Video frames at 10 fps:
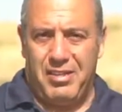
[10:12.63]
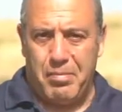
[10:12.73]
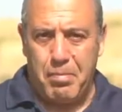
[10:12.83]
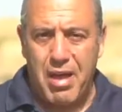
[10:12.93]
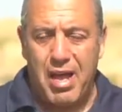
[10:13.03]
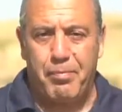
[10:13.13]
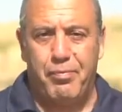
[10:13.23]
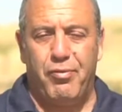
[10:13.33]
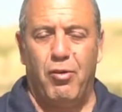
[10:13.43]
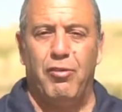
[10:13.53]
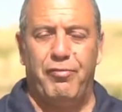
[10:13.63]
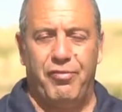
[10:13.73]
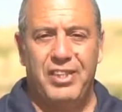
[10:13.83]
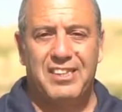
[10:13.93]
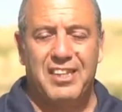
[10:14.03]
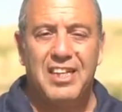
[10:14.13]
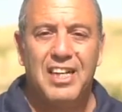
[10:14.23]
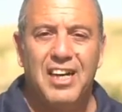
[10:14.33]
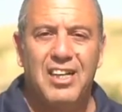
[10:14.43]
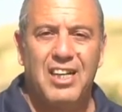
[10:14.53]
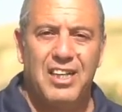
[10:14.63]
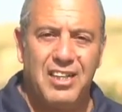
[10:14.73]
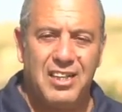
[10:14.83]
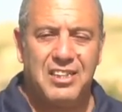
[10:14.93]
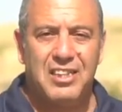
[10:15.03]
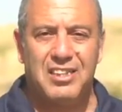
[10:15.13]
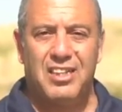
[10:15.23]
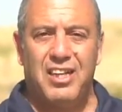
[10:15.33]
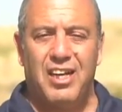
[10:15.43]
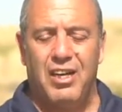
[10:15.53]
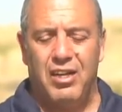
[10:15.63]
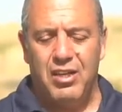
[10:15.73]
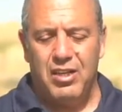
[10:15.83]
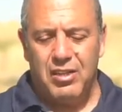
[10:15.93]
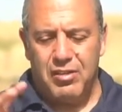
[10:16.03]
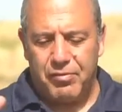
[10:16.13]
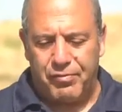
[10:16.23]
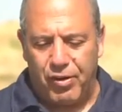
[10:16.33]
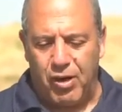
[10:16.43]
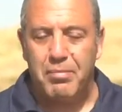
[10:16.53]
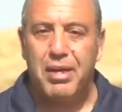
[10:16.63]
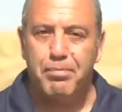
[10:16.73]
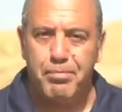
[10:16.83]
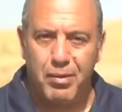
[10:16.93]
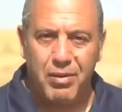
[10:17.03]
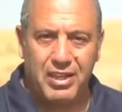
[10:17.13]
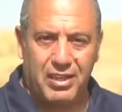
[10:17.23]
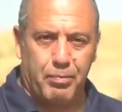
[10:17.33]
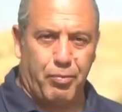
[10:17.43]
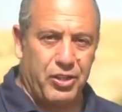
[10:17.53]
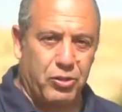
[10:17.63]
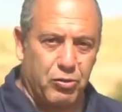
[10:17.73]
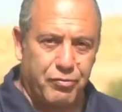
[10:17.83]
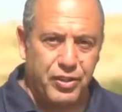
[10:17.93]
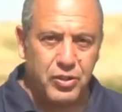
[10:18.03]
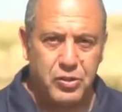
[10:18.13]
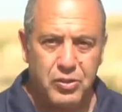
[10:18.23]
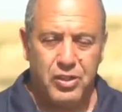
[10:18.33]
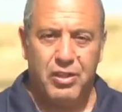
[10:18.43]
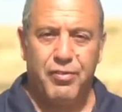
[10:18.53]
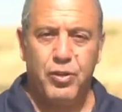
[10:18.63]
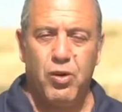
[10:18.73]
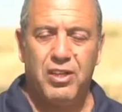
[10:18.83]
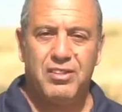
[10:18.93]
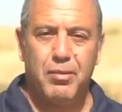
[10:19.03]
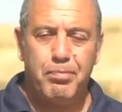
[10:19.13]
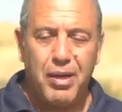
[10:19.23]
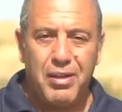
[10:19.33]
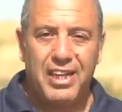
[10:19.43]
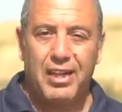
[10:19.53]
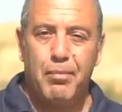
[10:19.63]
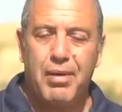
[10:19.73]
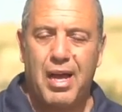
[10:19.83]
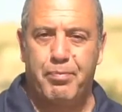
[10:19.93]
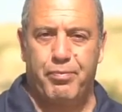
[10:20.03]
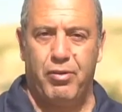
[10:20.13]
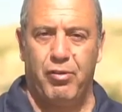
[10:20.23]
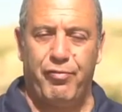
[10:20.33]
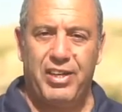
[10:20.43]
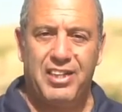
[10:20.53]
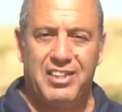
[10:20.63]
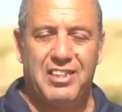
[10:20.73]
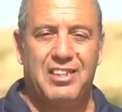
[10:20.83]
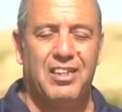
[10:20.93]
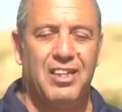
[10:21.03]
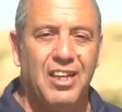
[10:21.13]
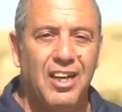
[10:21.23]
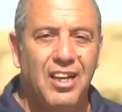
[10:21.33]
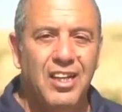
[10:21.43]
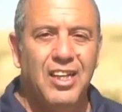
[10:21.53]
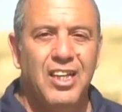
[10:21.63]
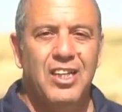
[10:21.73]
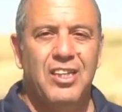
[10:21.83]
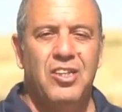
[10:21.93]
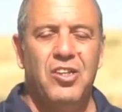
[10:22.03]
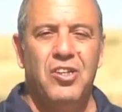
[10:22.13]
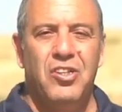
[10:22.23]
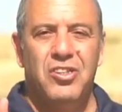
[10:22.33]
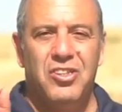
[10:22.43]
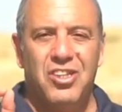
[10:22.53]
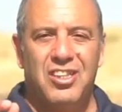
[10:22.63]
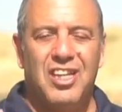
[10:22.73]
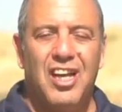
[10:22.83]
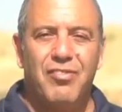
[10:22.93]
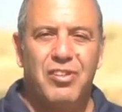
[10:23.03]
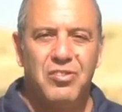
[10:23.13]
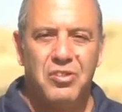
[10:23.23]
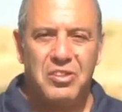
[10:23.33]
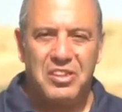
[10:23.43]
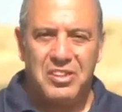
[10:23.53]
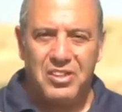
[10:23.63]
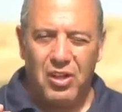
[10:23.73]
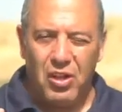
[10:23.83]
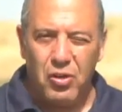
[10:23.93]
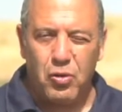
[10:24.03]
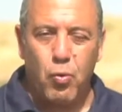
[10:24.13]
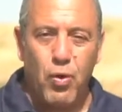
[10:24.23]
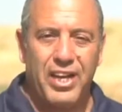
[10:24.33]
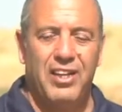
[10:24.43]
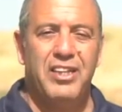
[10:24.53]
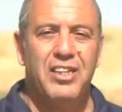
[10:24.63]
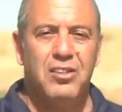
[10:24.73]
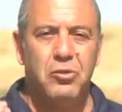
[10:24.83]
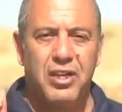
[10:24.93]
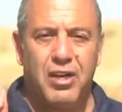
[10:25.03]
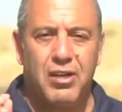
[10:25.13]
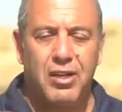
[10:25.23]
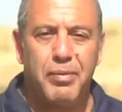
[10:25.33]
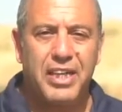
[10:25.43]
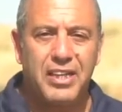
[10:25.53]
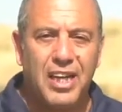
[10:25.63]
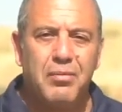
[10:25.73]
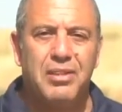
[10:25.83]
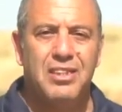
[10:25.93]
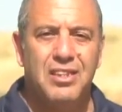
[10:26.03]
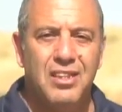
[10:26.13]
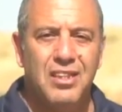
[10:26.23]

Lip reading: map of the Tanakh, Eretz Israel, from a biblical point of view, if you want the biblical map of Eretz Israel, you just have to look well into the Arabic names,